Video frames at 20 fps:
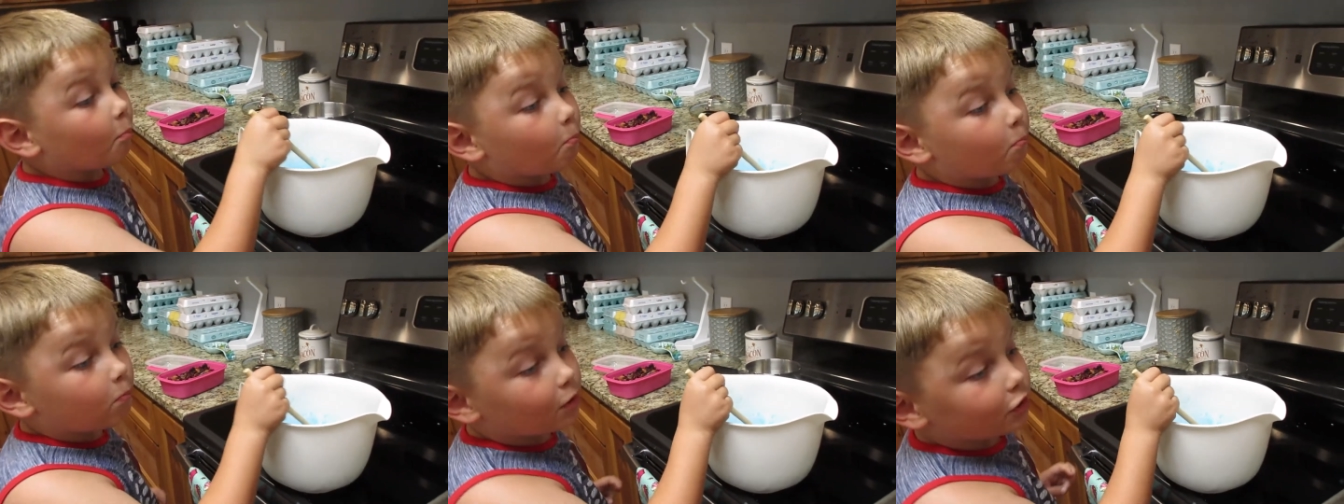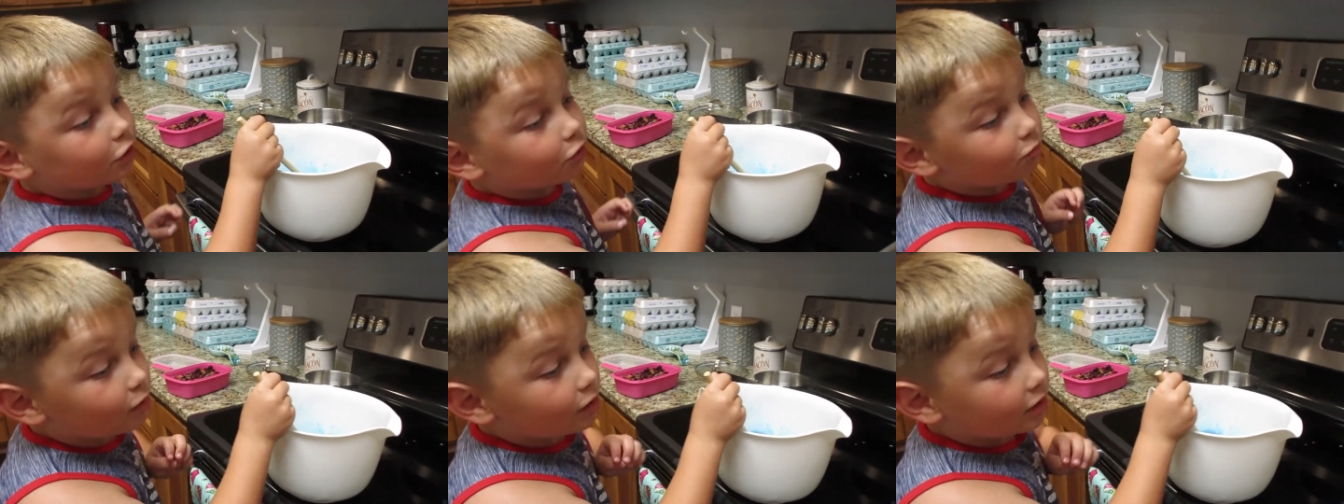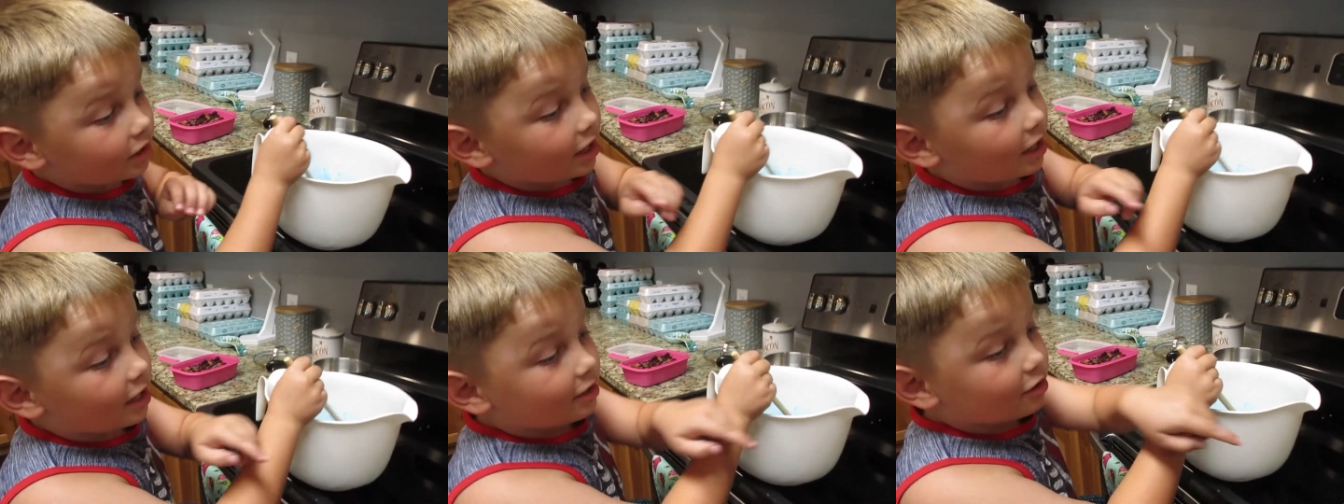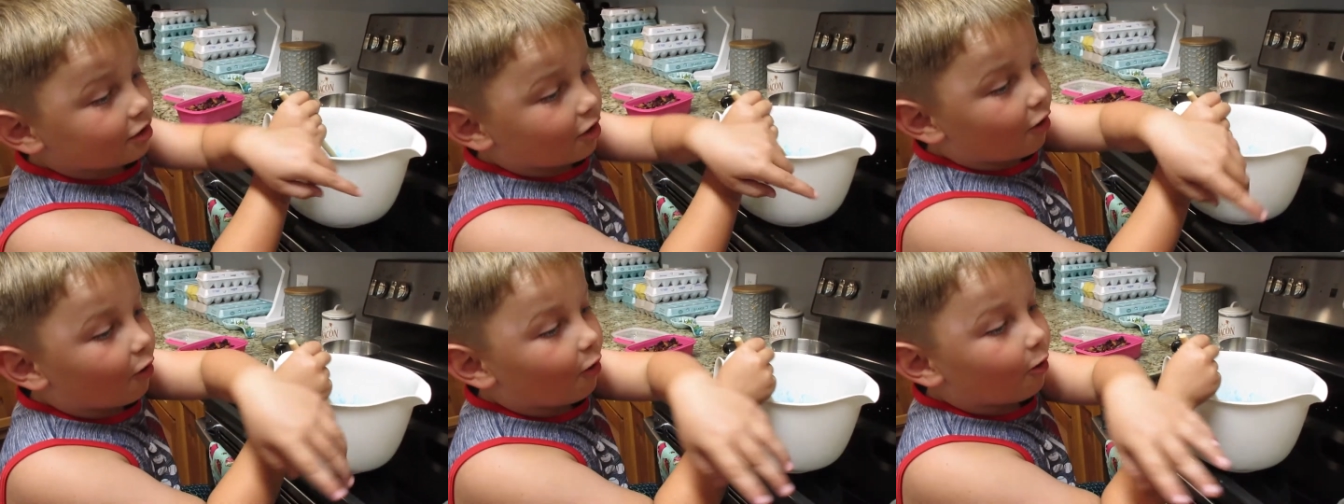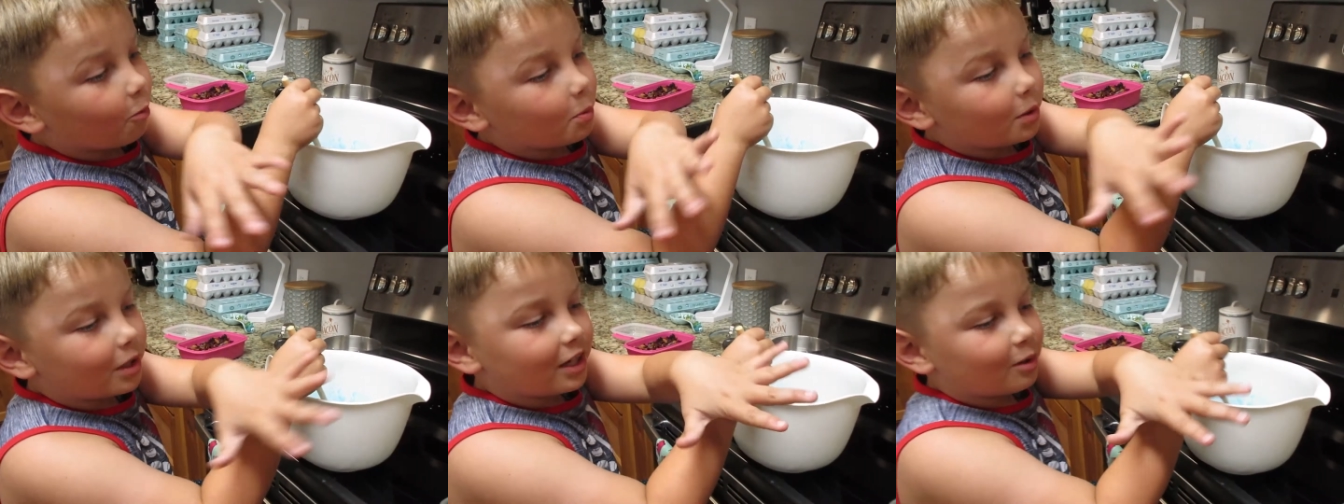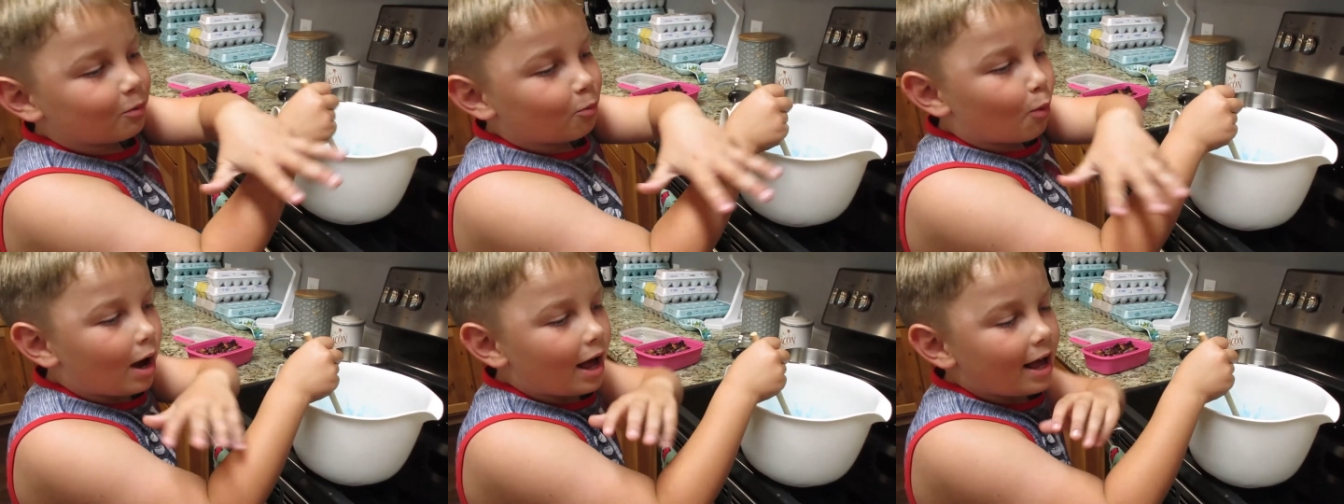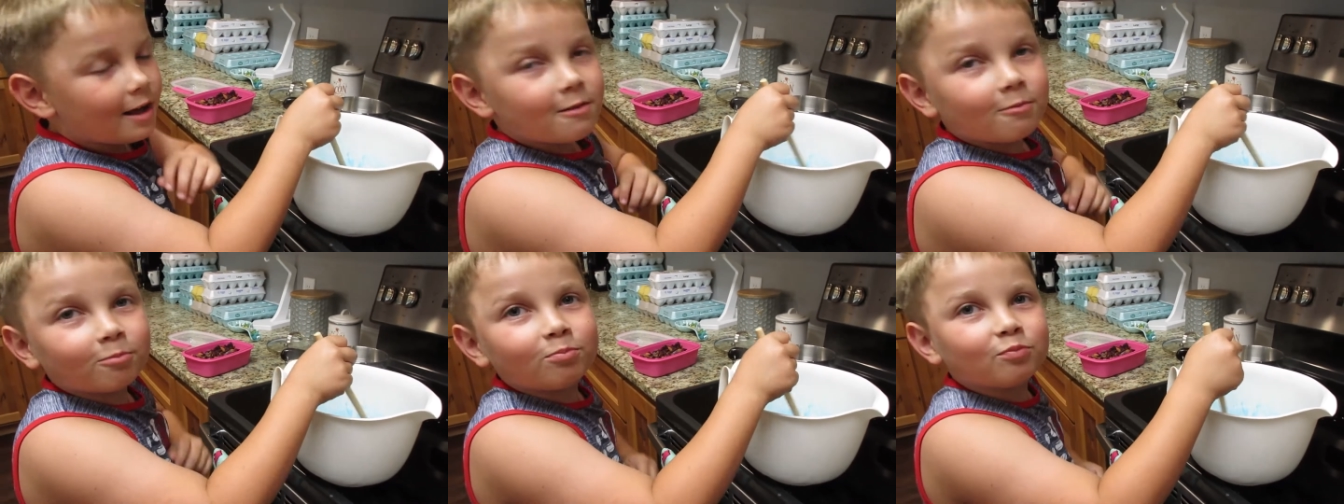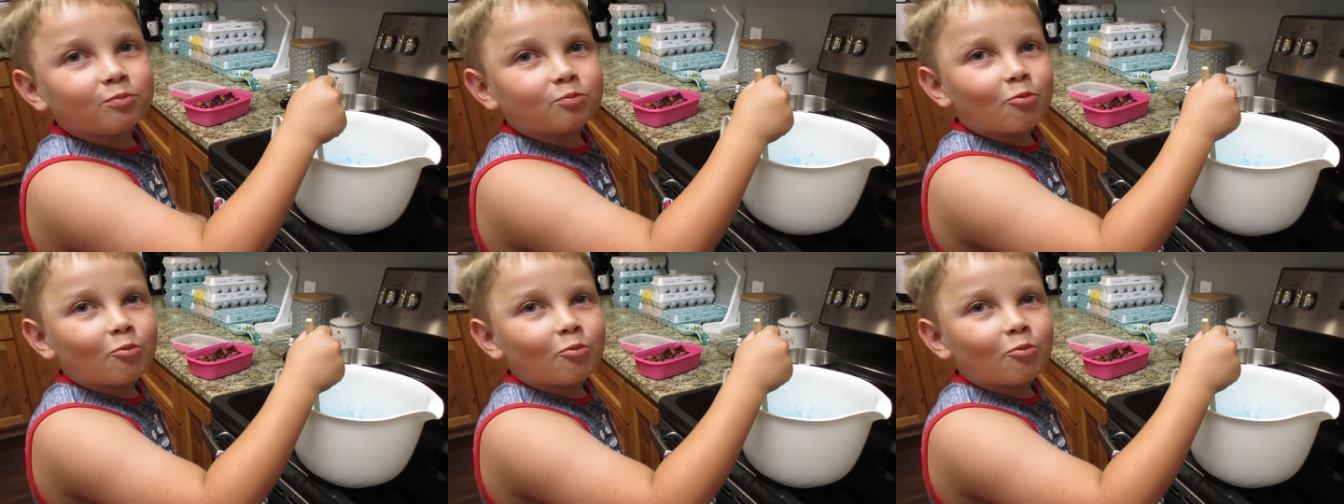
But you want that to all be wet?